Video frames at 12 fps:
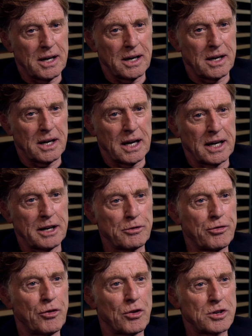and, and
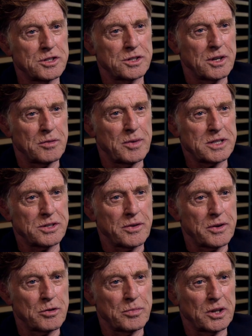enforce to the best
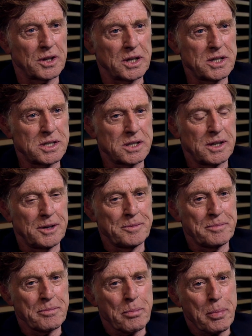of their abilities.
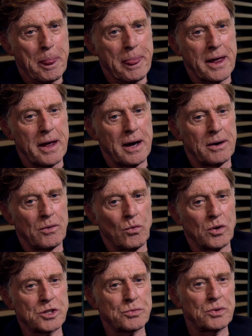
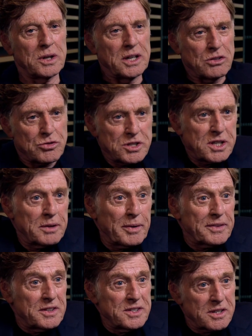What's really interesting
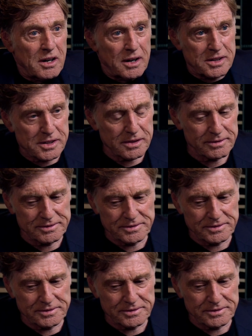about these guys